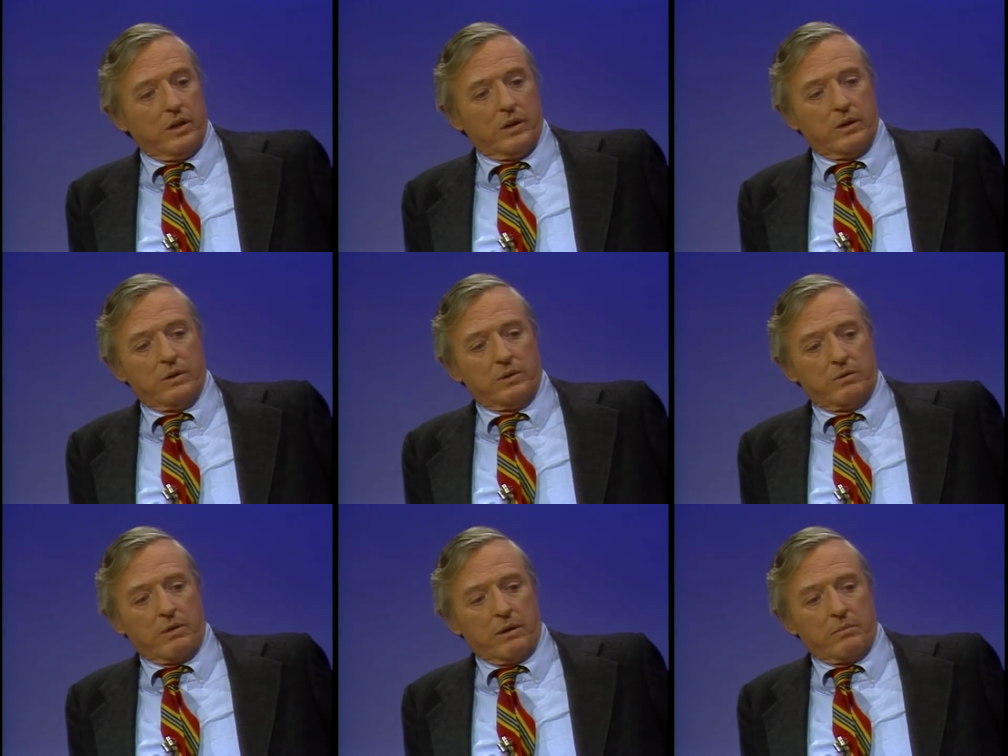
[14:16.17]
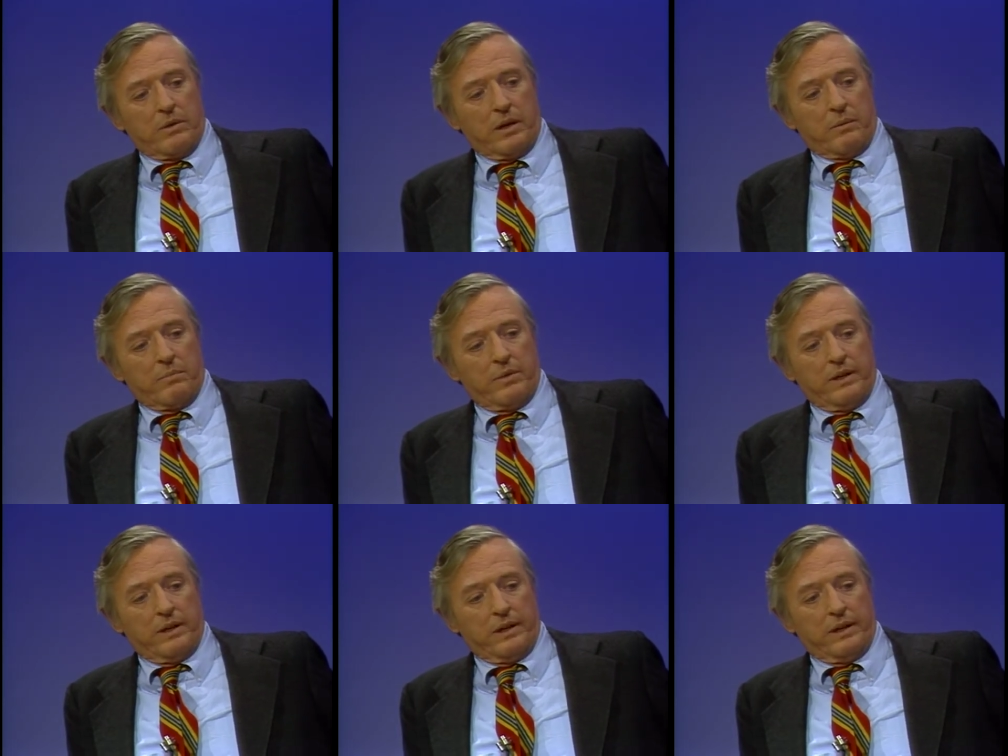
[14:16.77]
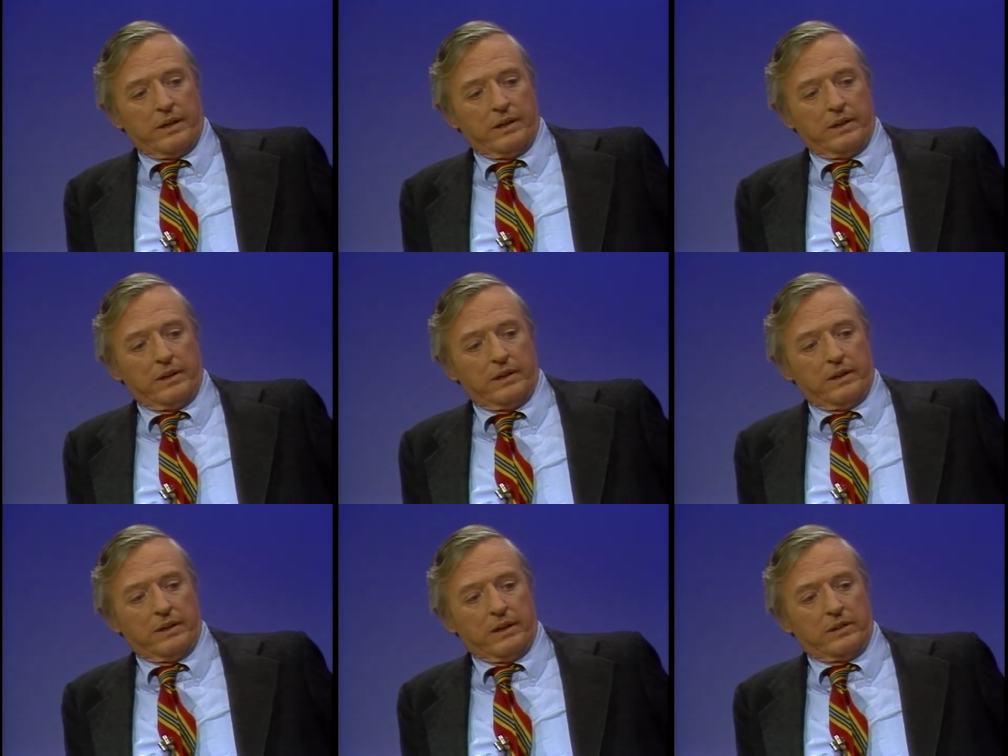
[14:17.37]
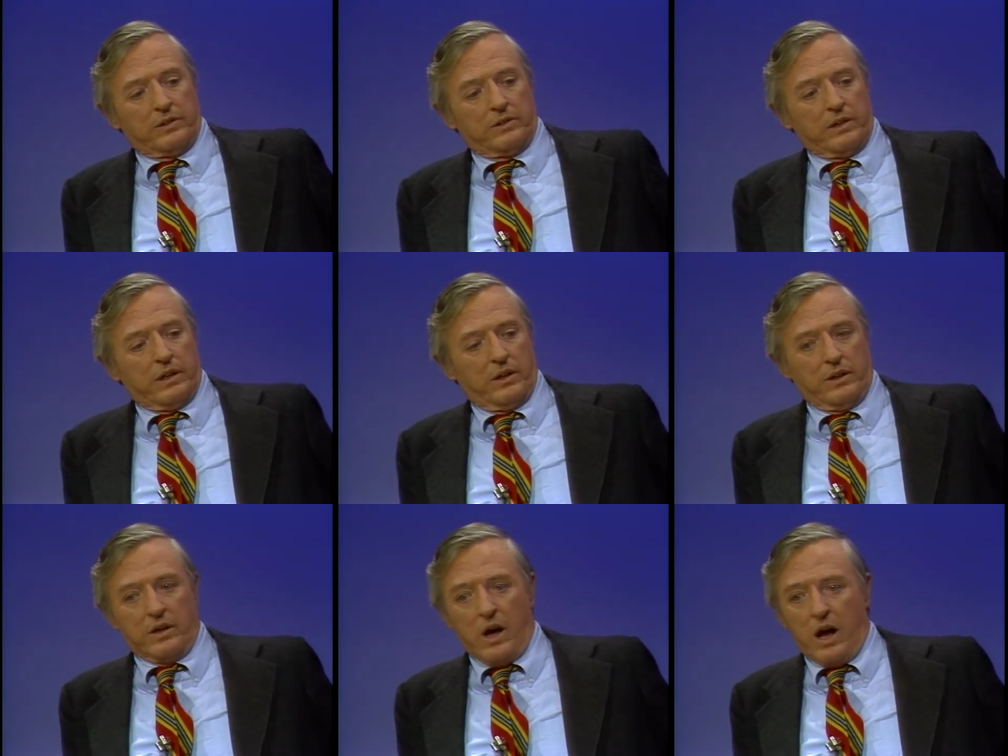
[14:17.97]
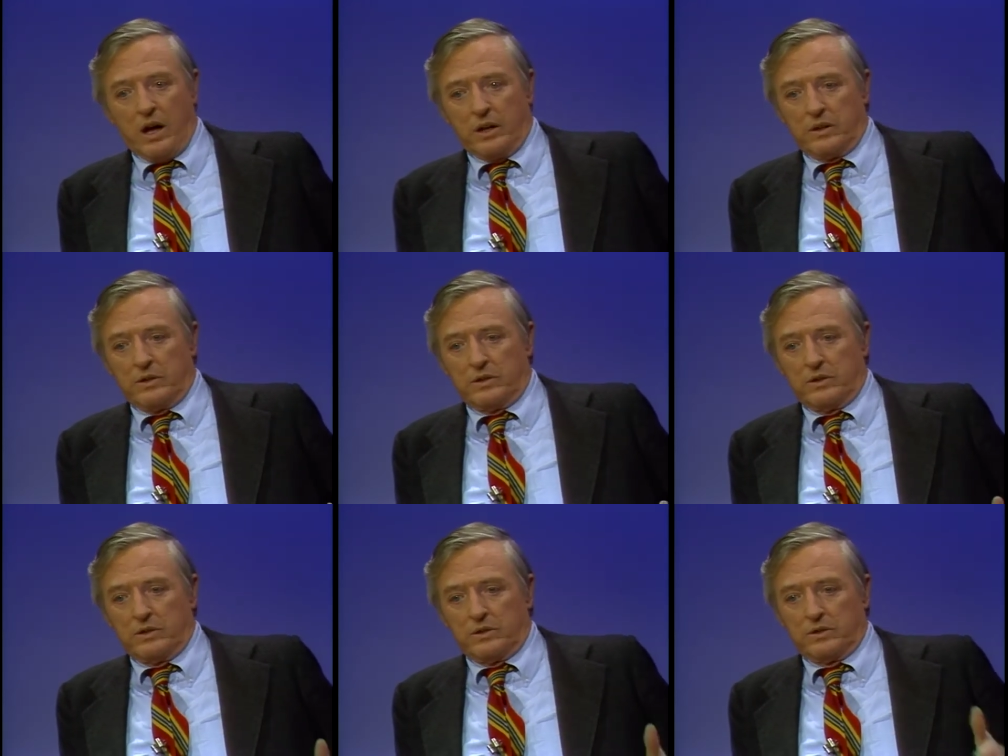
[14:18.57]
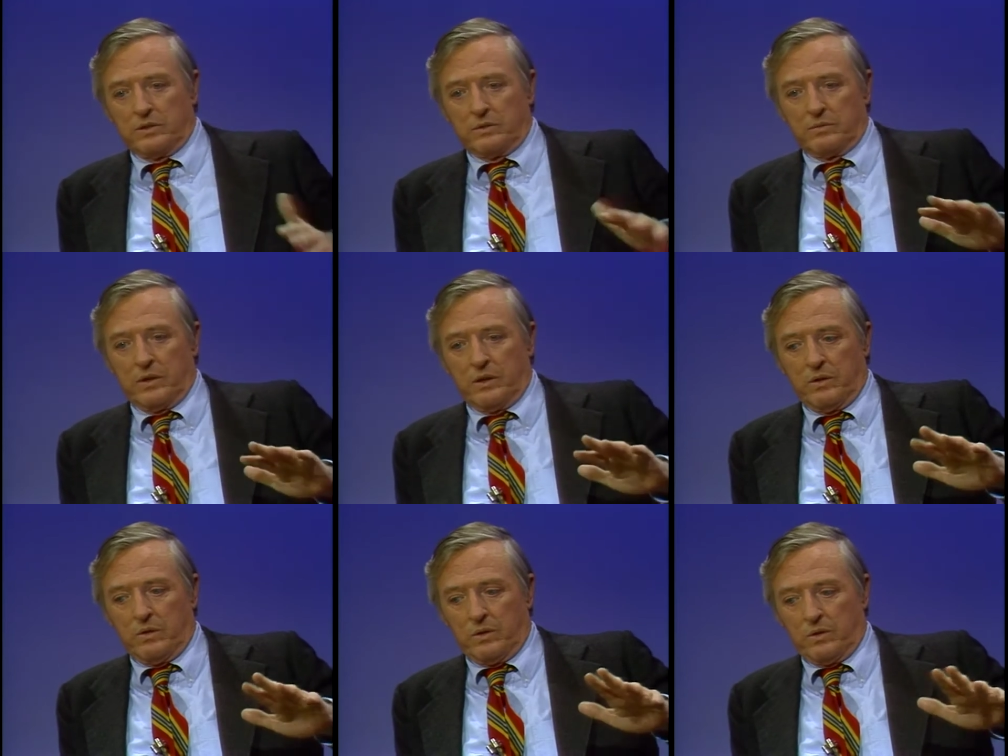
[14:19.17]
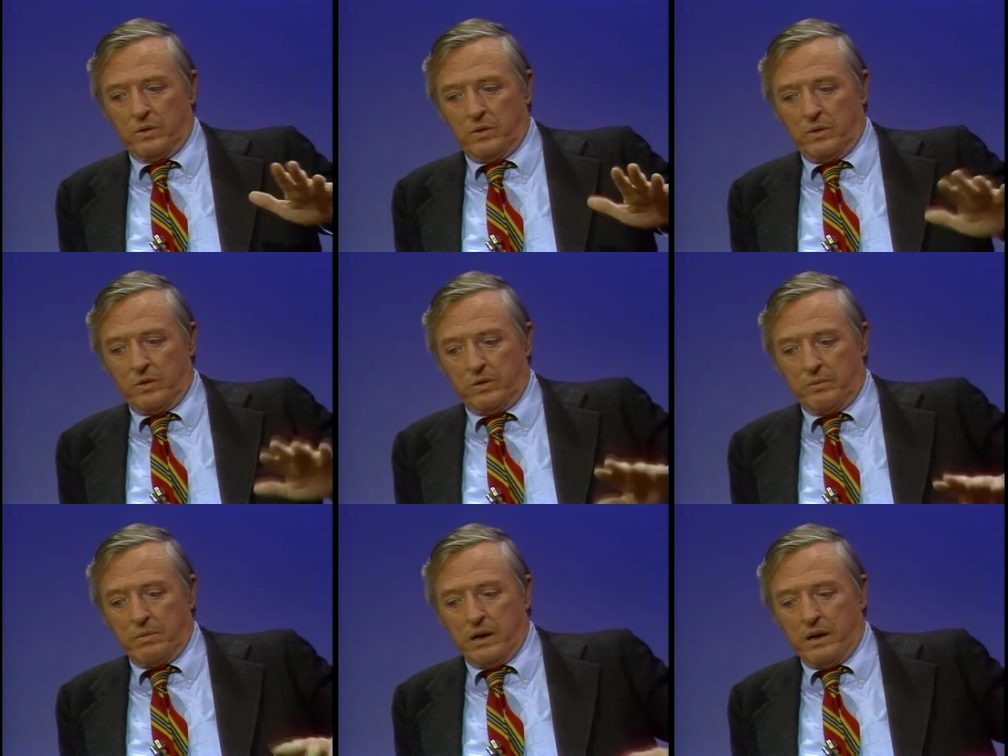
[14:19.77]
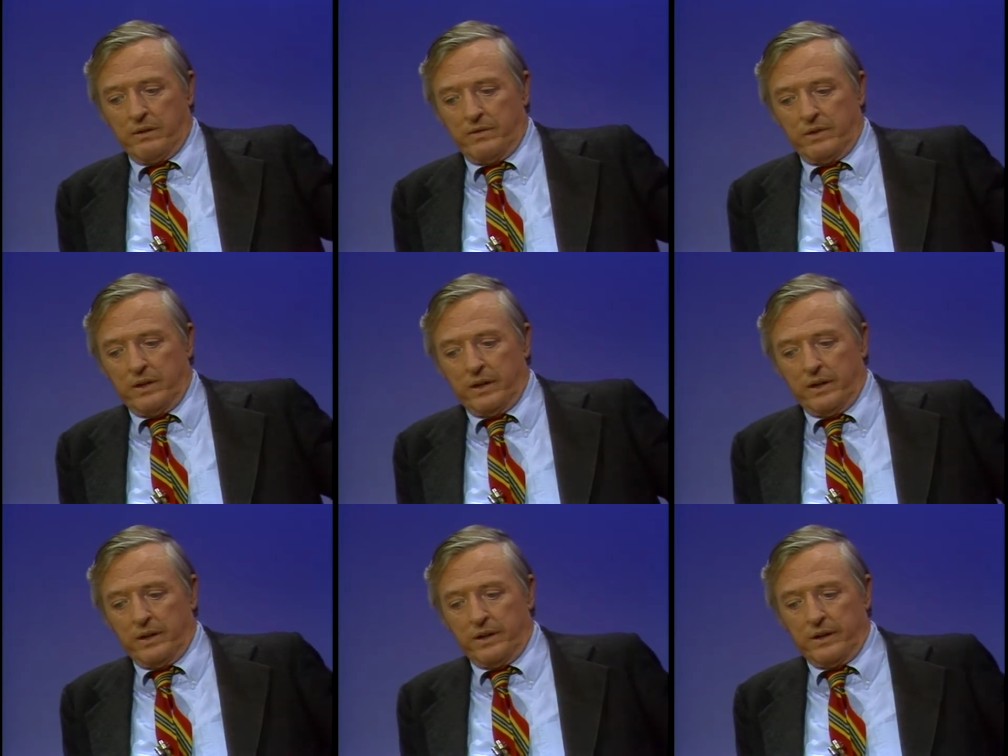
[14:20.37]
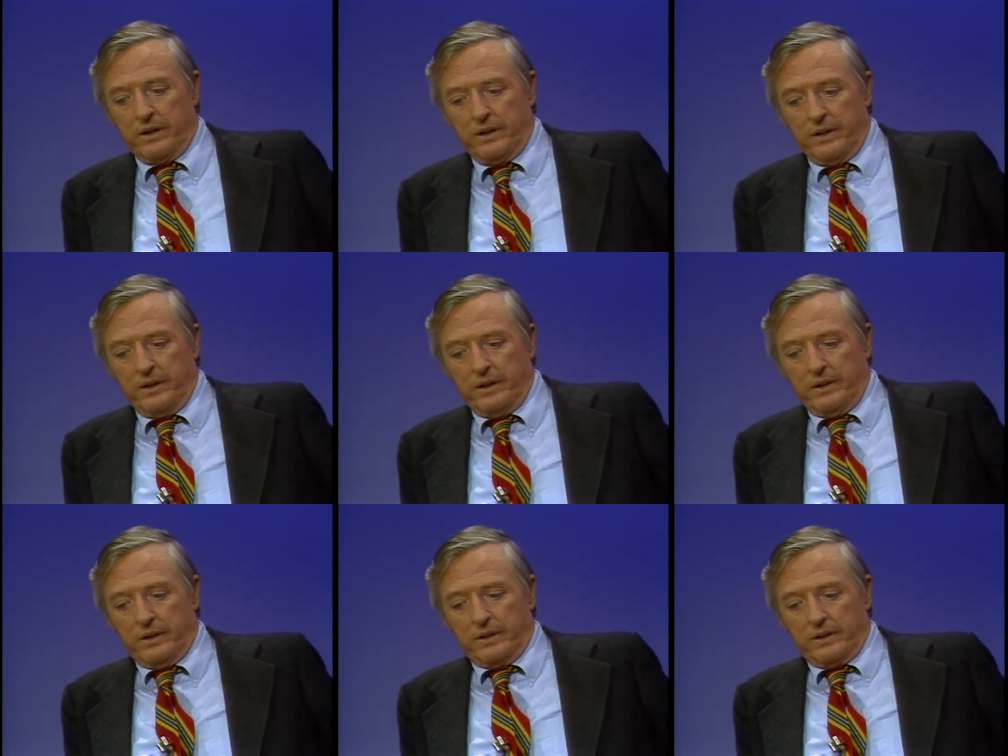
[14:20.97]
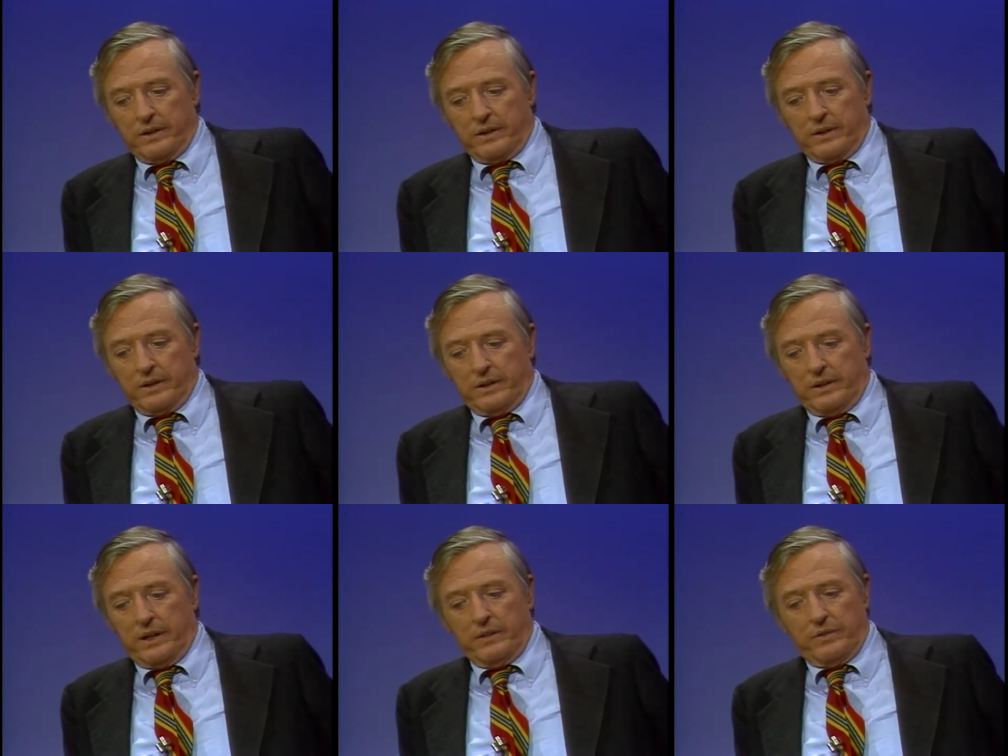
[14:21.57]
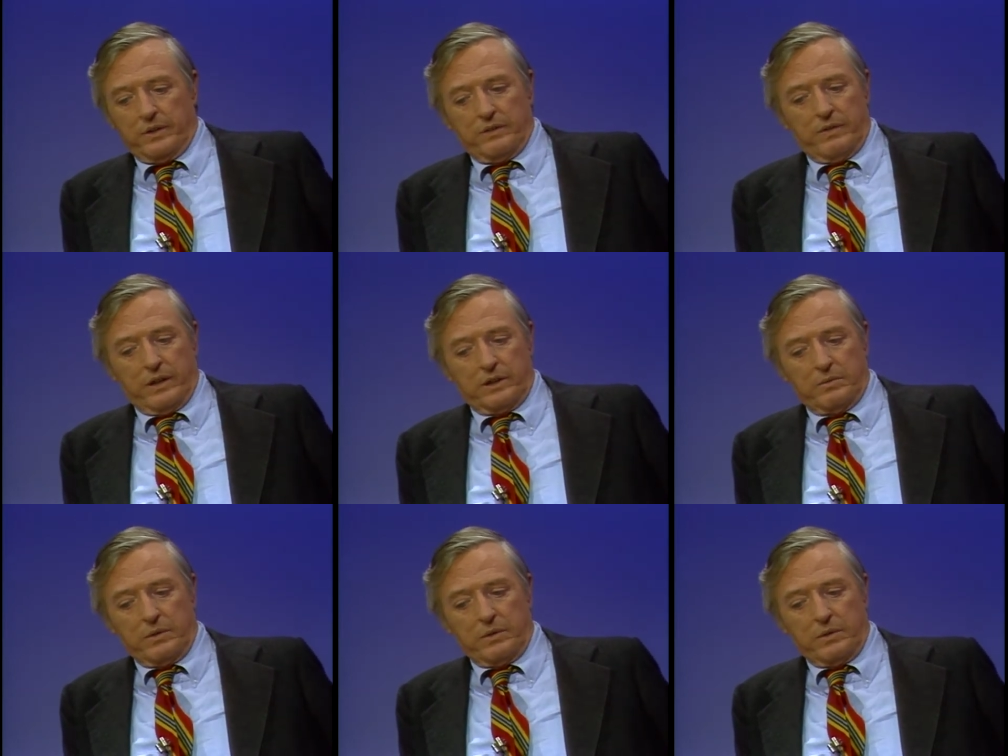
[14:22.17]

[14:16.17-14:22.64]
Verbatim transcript: who dreamt up the, the necessary yachts and, and all, all the paraphernalia. they dreamt up the given necessity